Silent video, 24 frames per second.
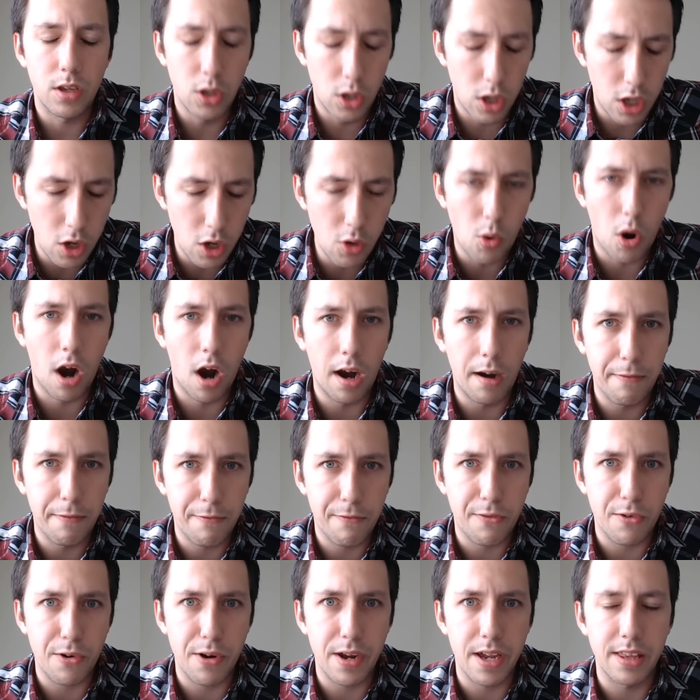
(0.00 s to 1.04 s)
You are
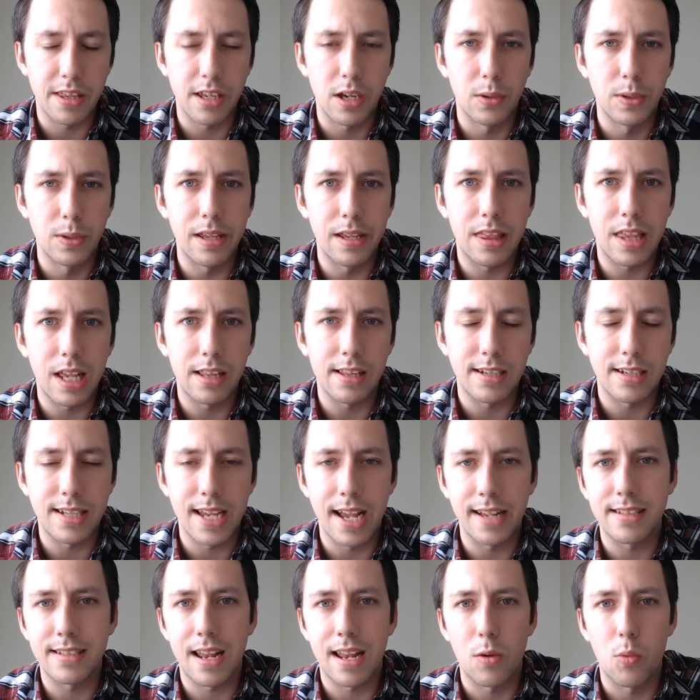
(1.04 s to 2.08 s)
free. The only thing that
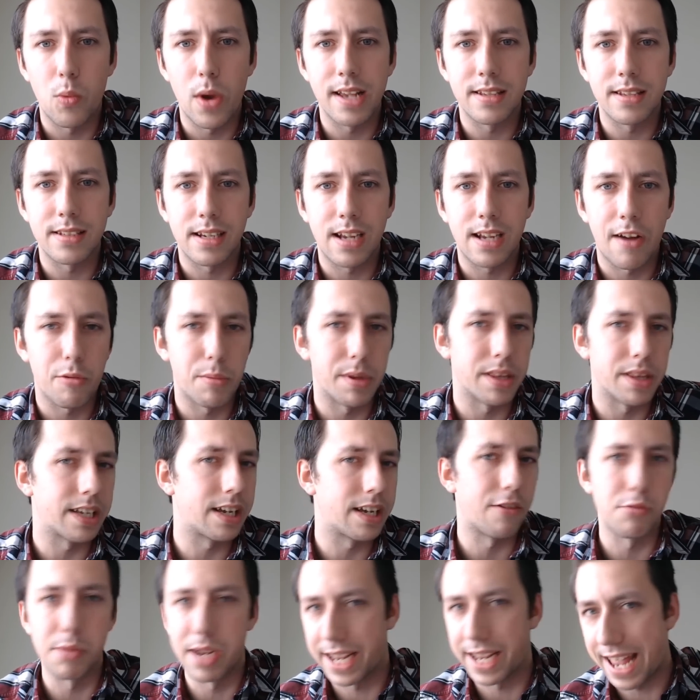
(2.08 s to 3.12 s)
takes that away is the government. The
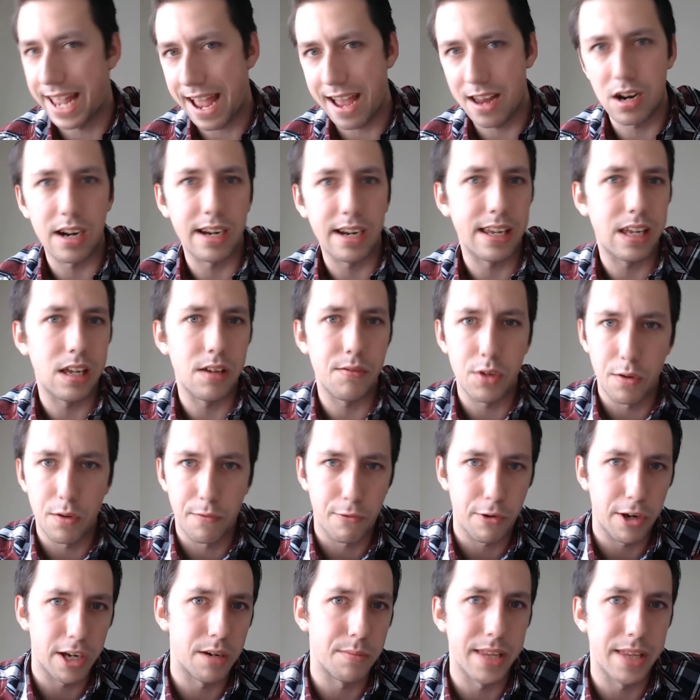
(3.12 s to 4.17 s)
government cannot give you
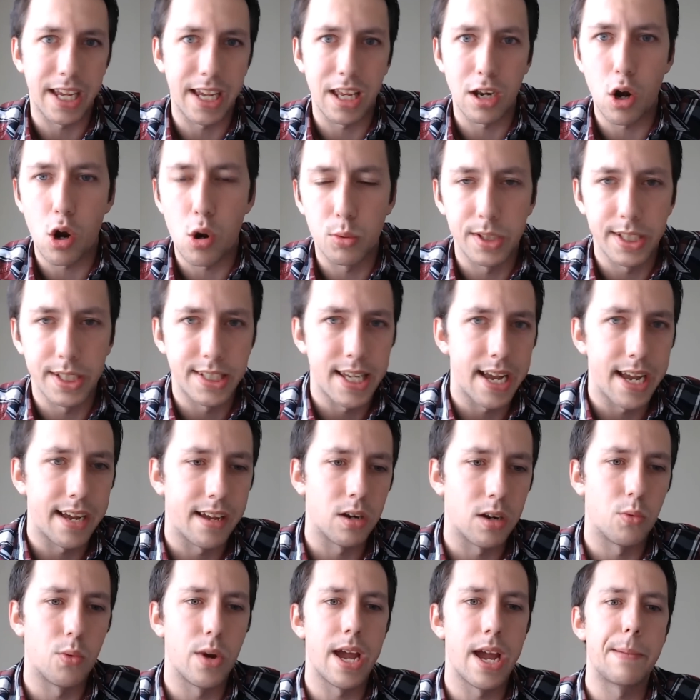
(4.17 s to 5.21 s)
freedom. They can only take
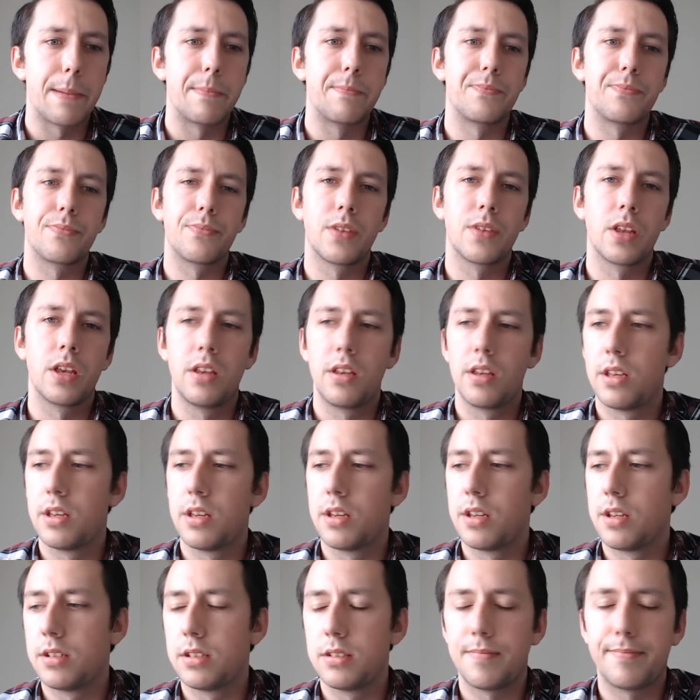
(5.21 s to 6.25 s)
it away.
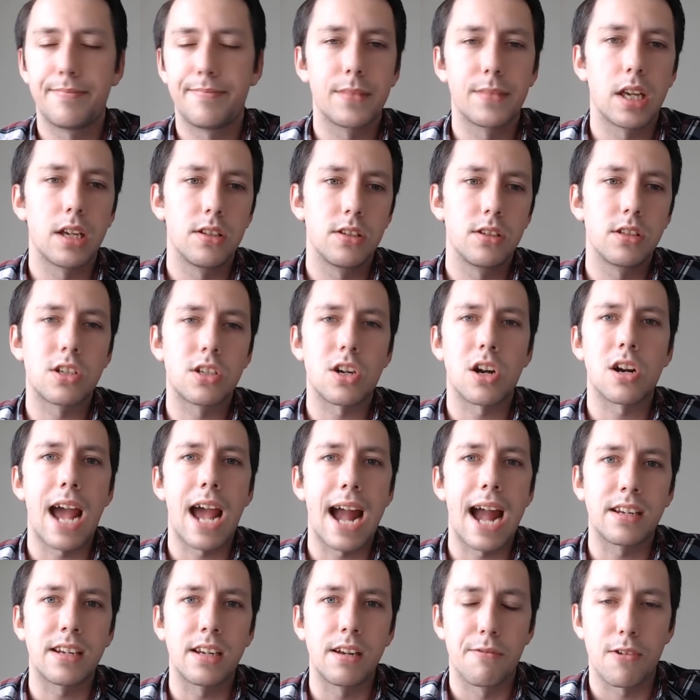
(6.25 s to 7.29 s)
Start
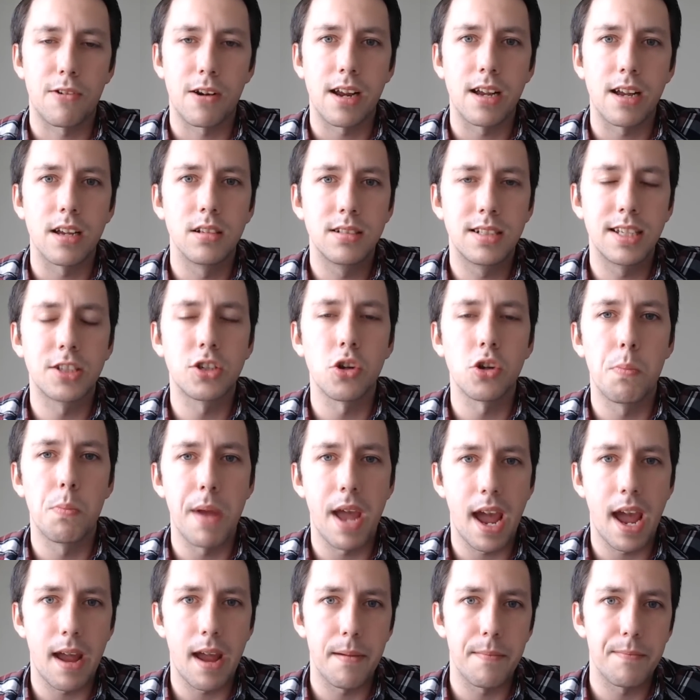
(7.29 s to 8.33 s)
acting free.
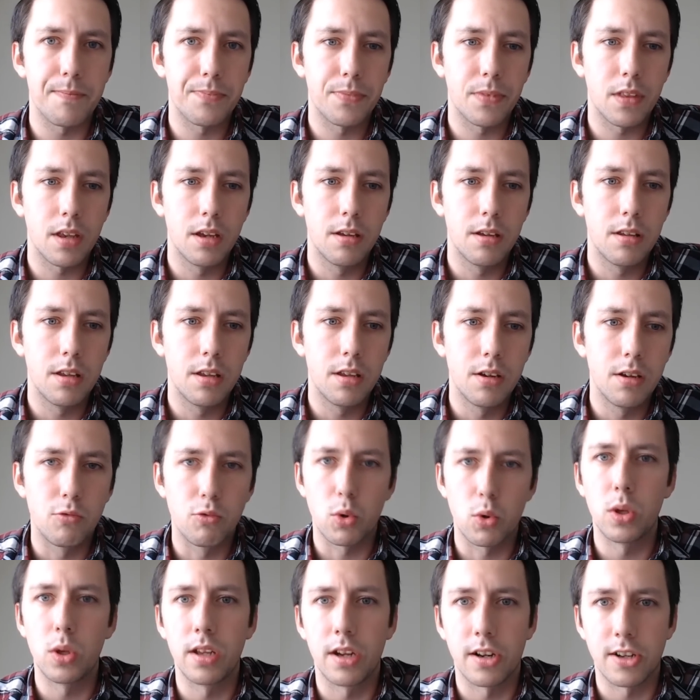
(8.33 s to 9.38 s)
Disobey.
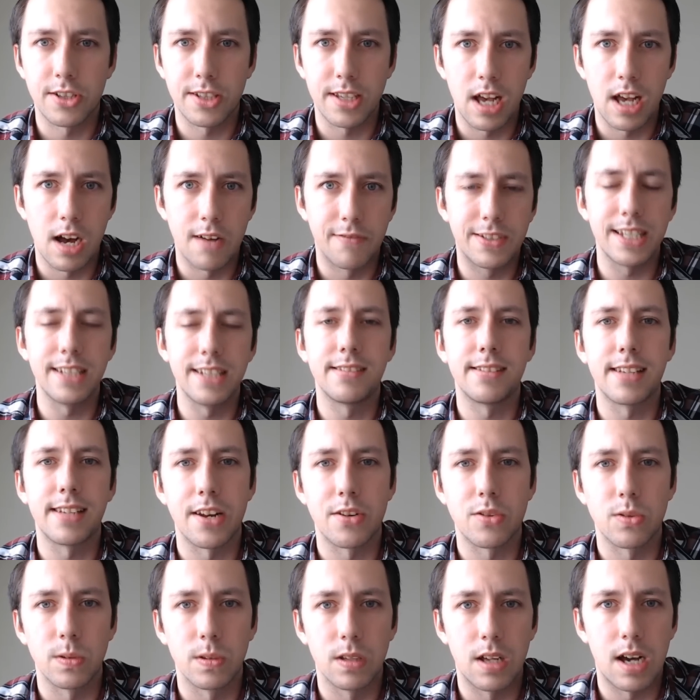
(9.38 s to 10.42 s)
Rule yourself.
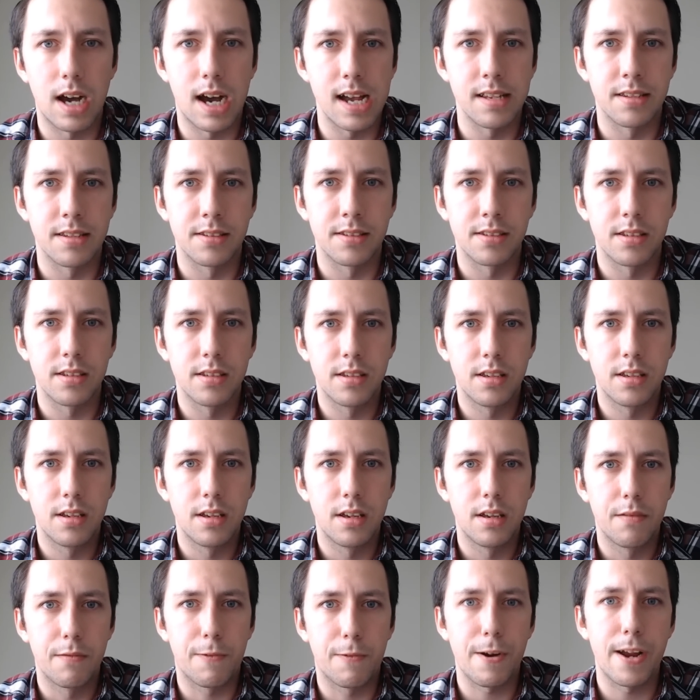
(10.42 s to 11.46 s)
Decentralize.
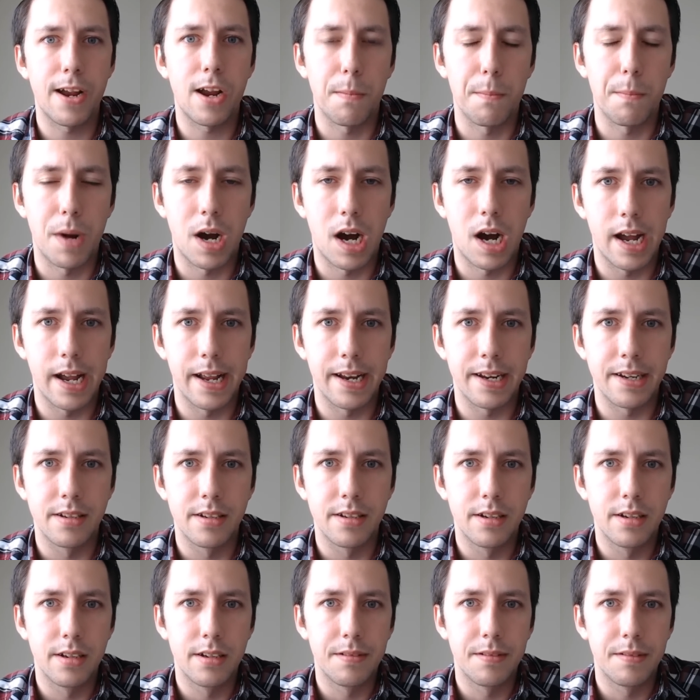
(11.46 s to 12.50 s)
Free your mind.
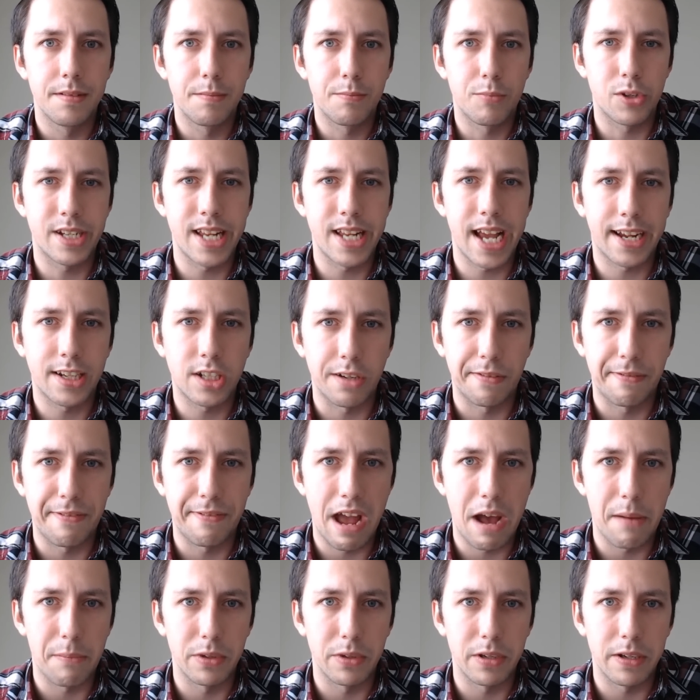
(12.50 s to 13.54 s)
Protect your
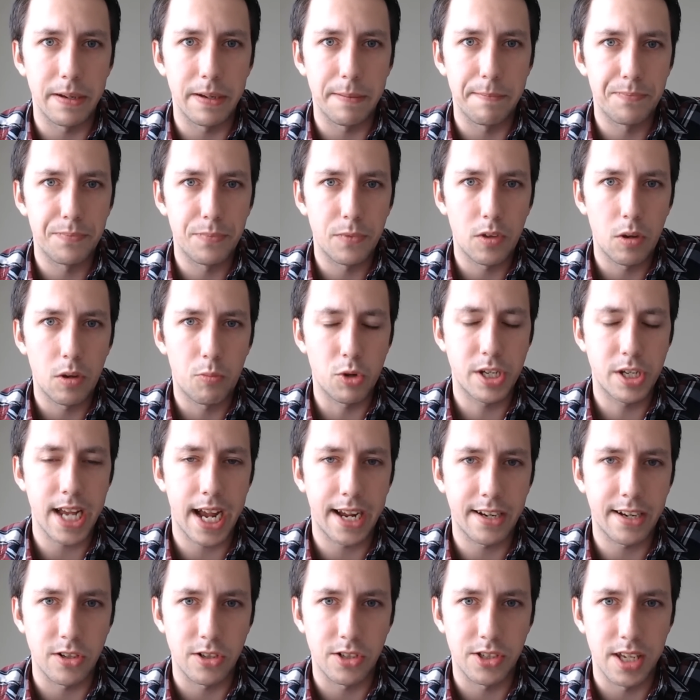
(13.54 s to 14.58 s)
family.
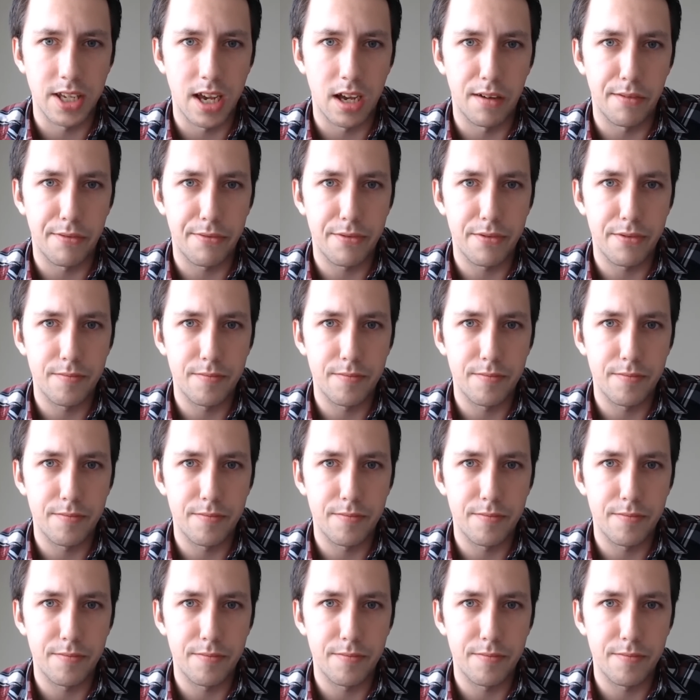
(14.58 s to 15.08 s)
Protect yourself.